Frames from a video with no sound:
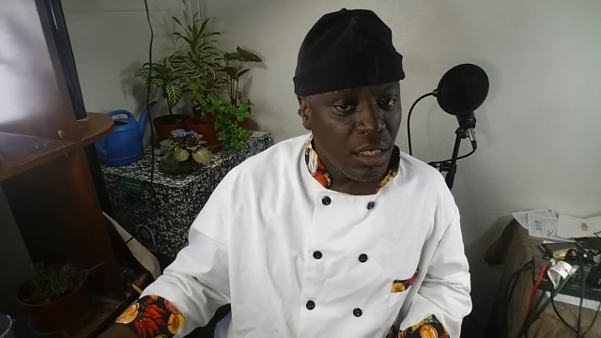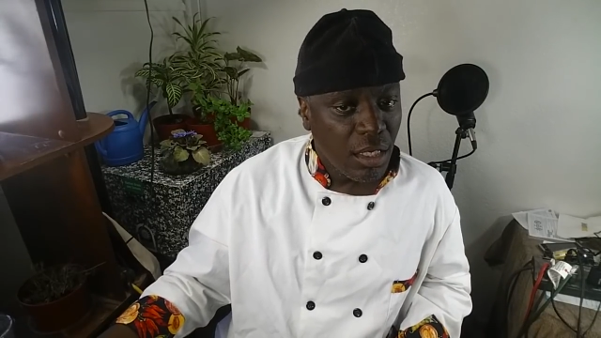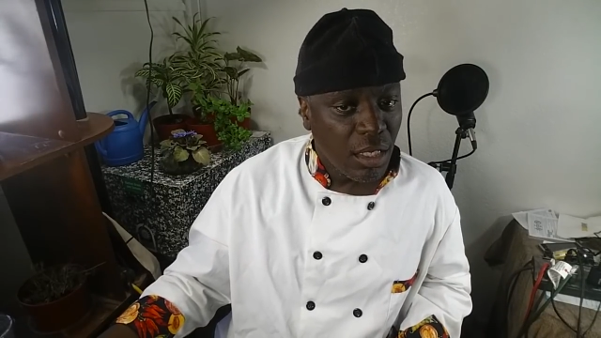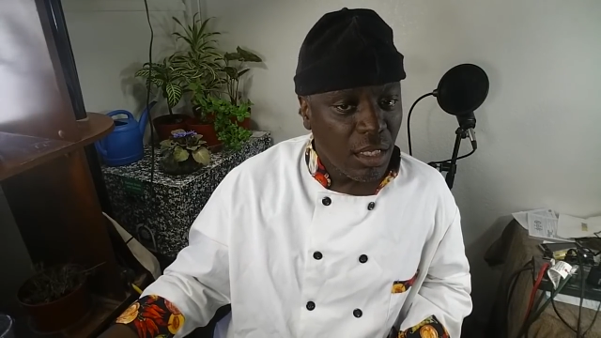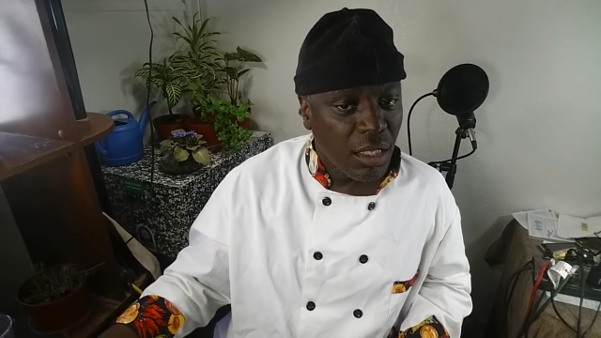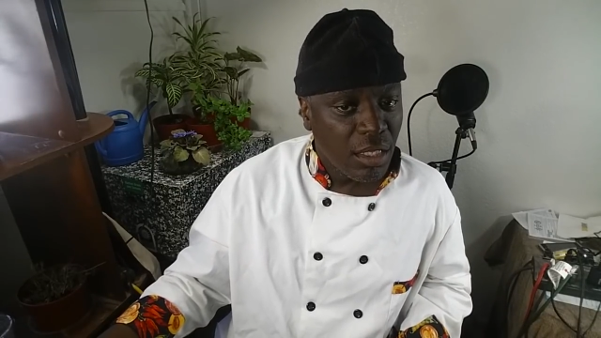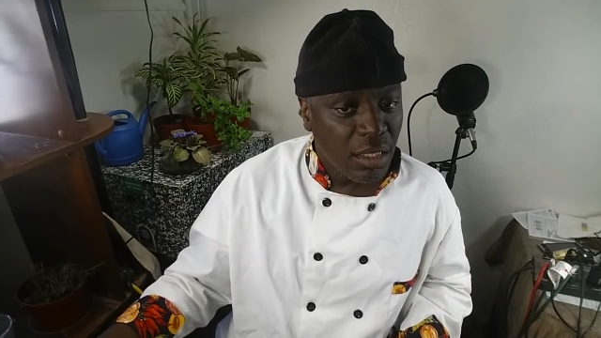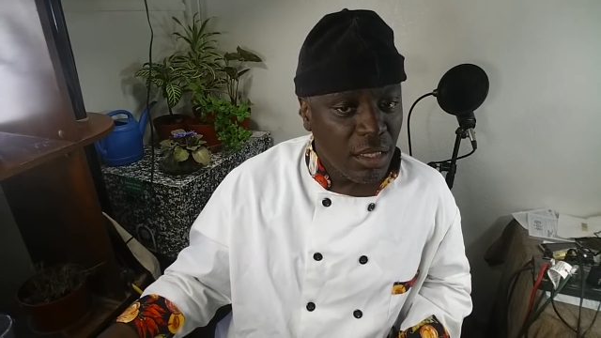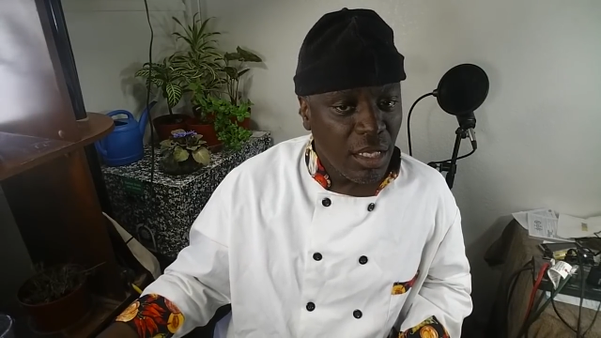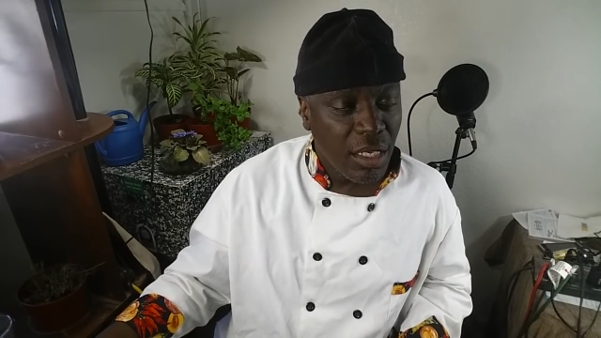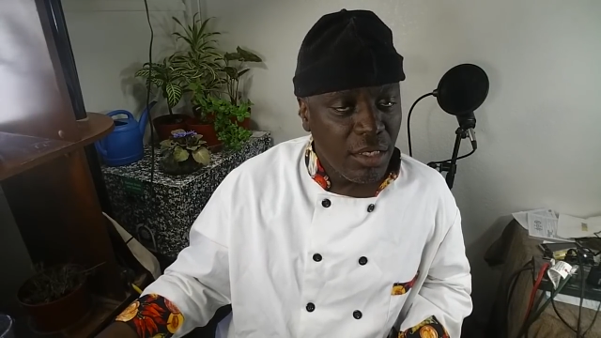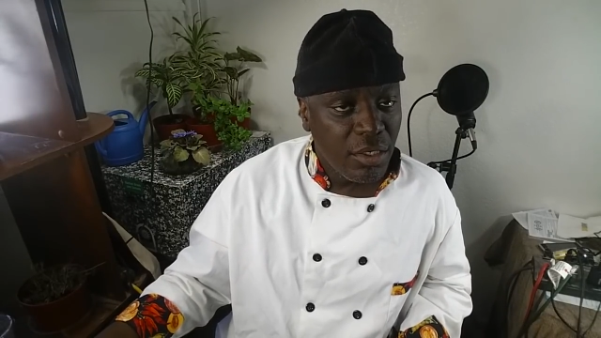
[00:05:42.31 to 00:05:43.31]
uh,
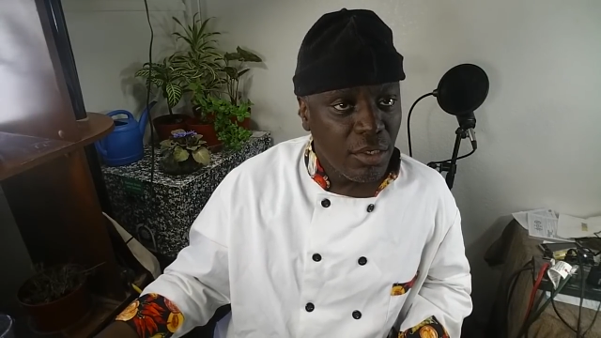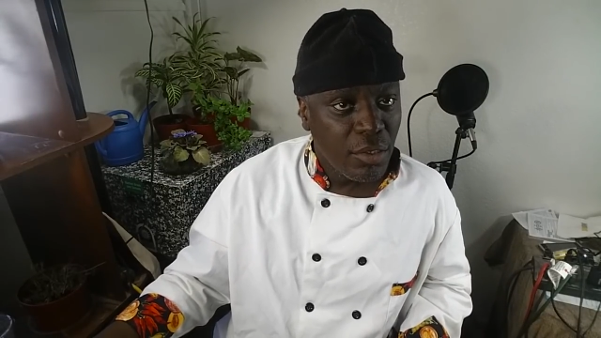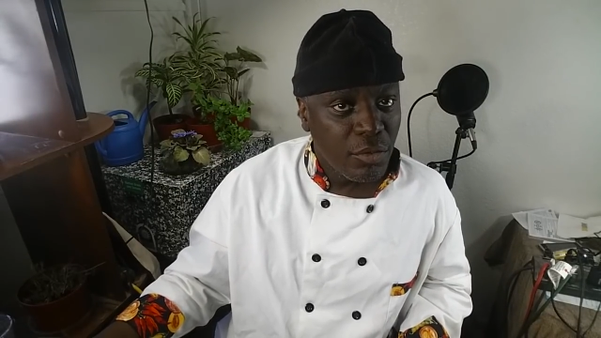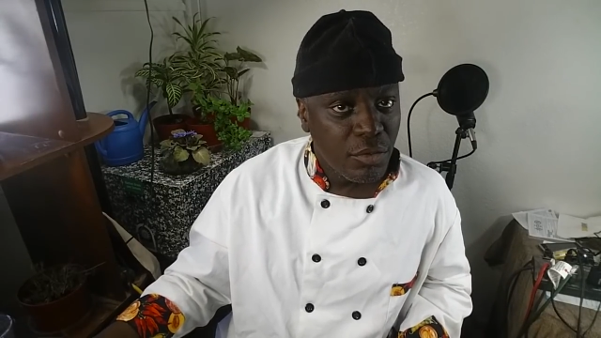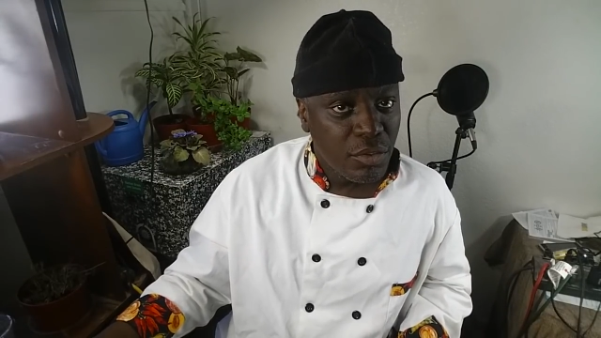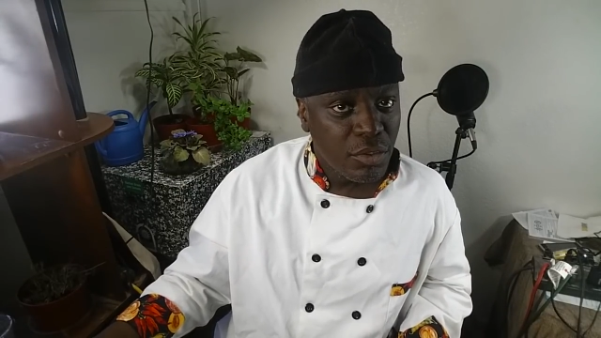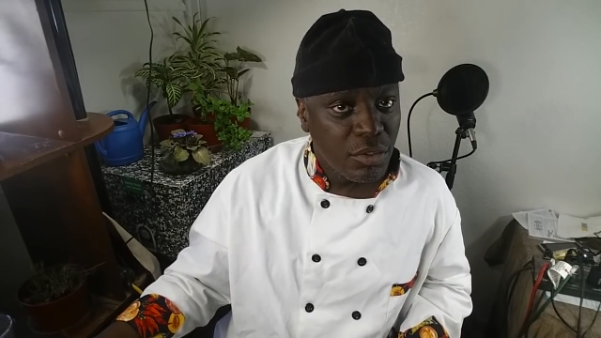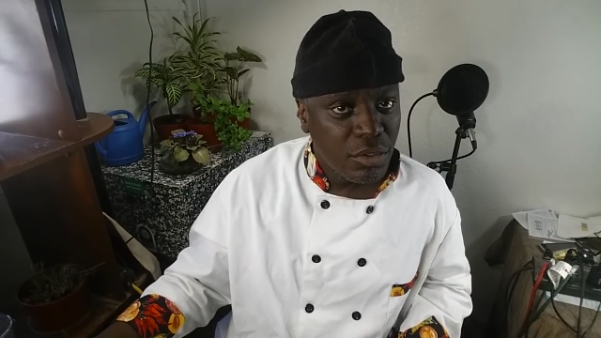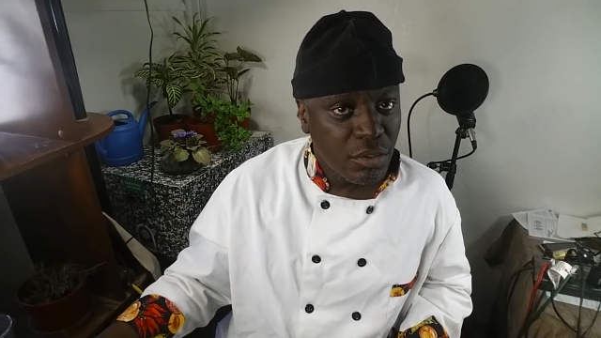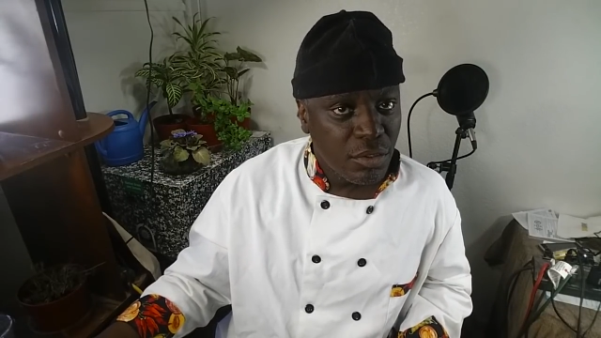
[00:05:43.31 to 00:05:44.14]
they don't